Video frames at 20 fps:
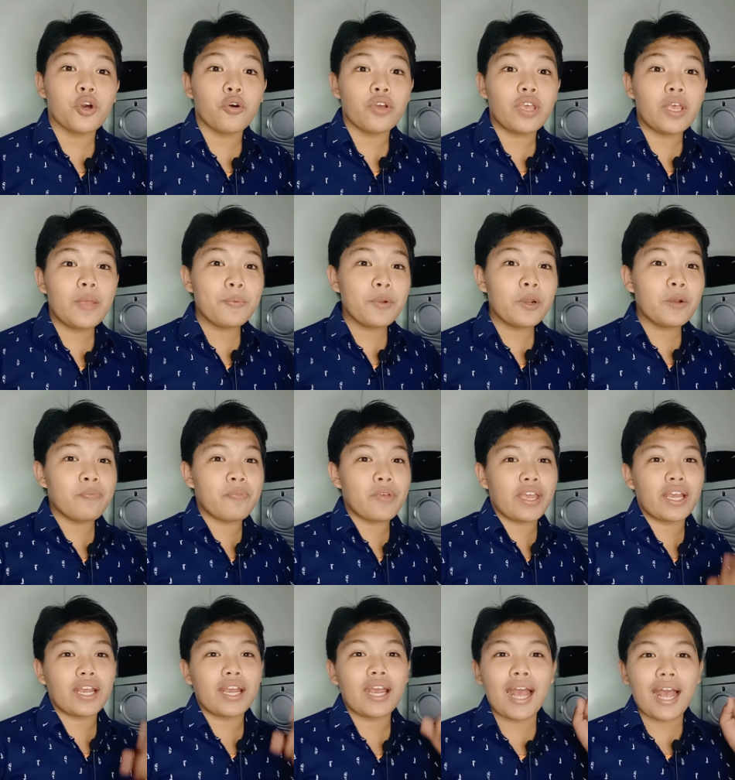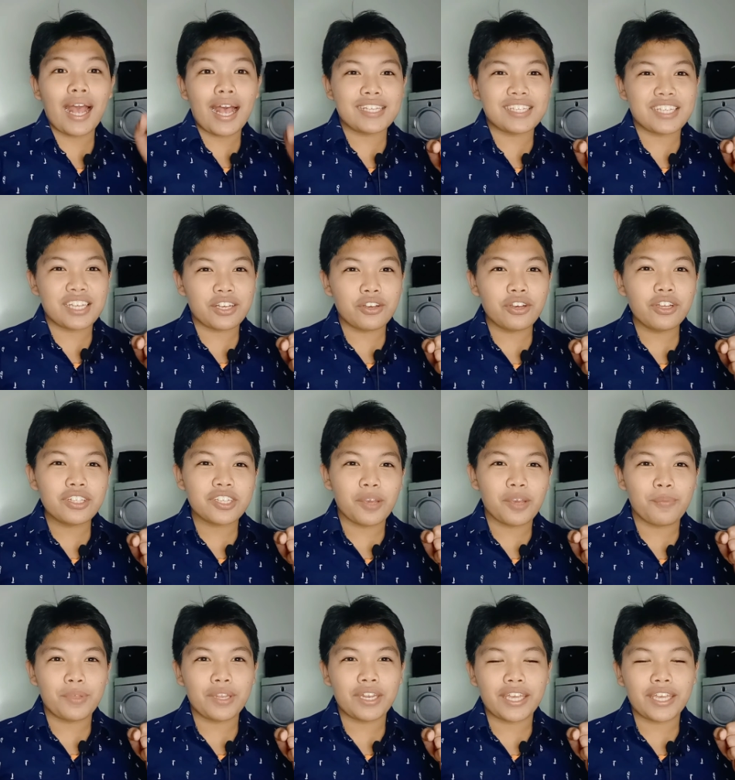if your pick has a good
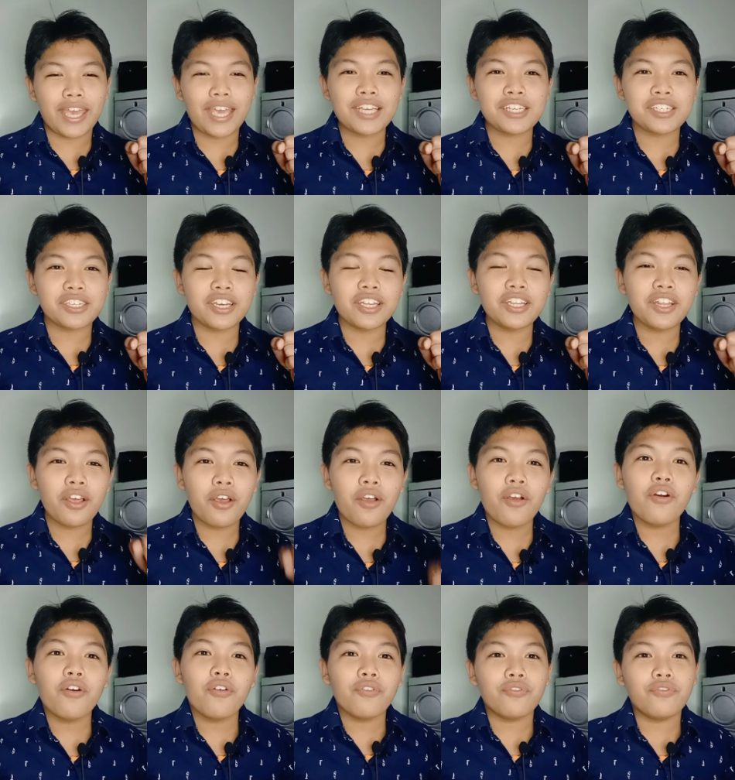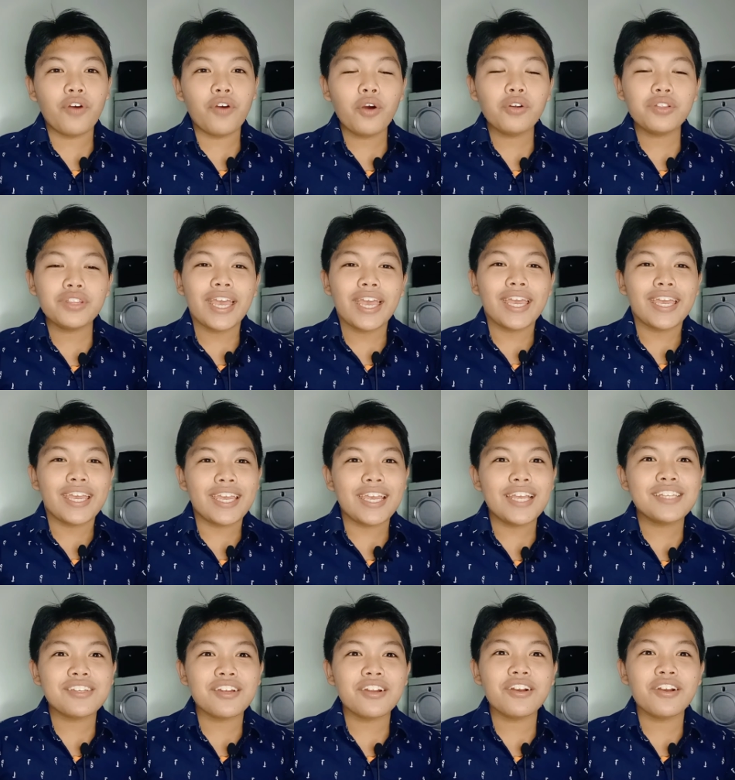communication, vote
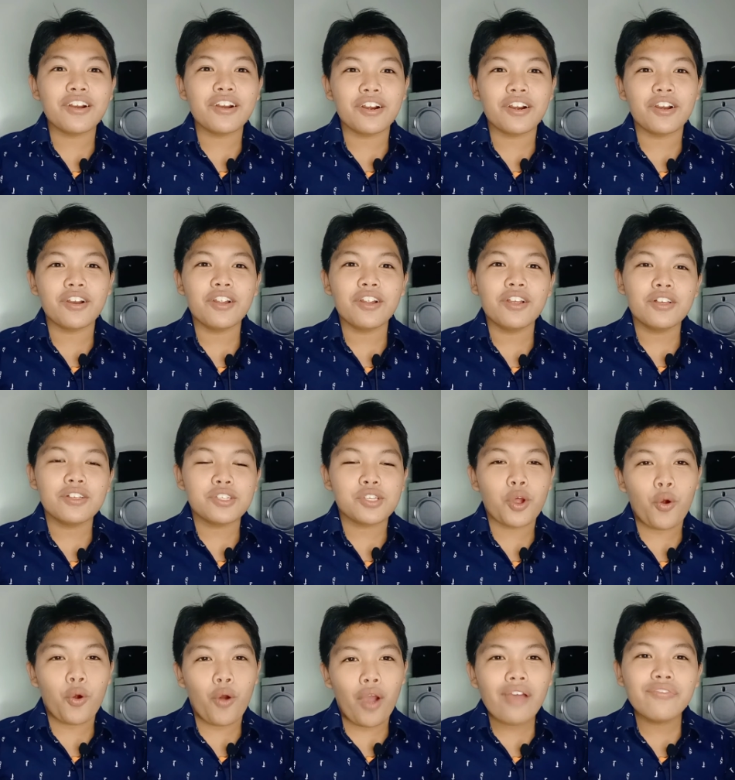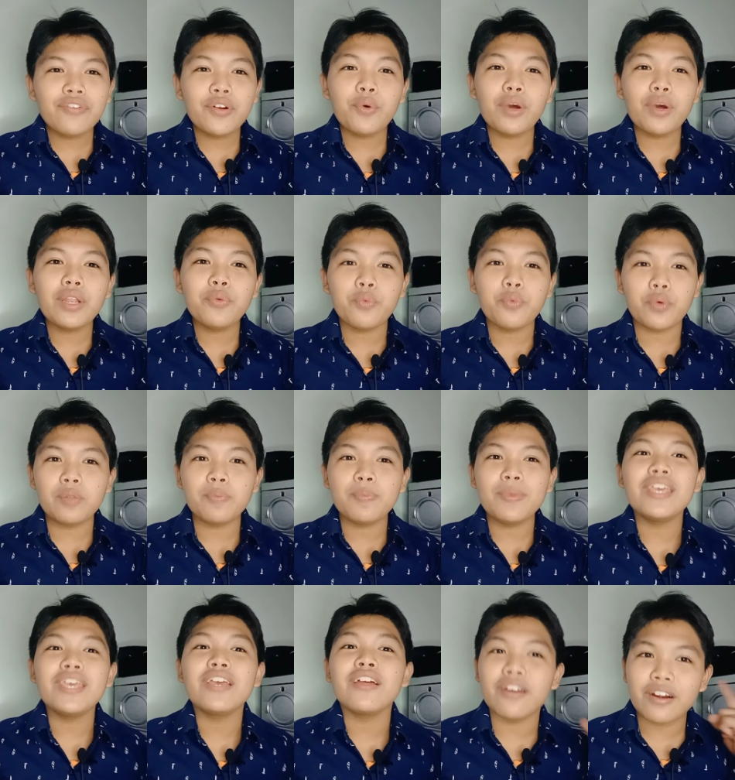his or her so everyone will
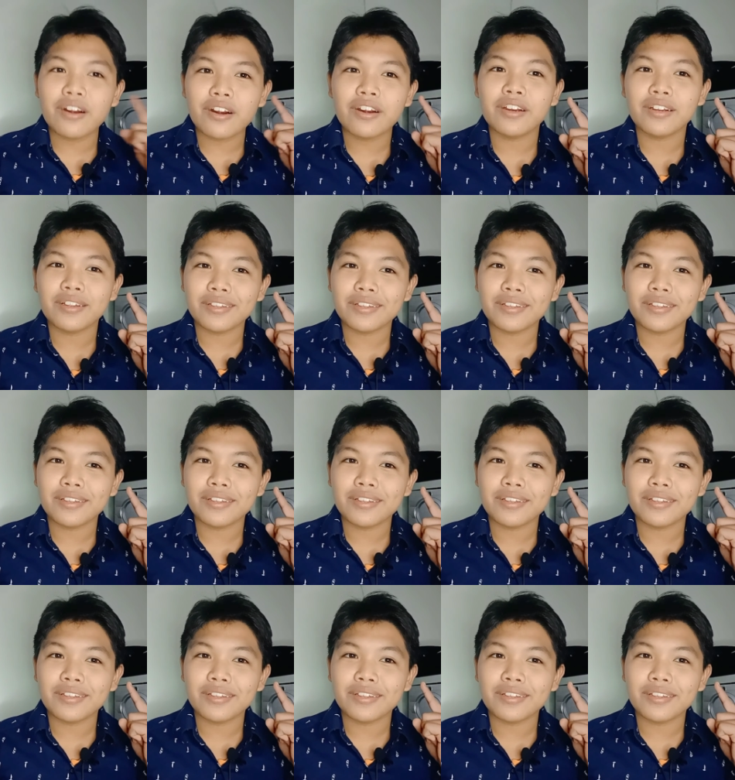be heard.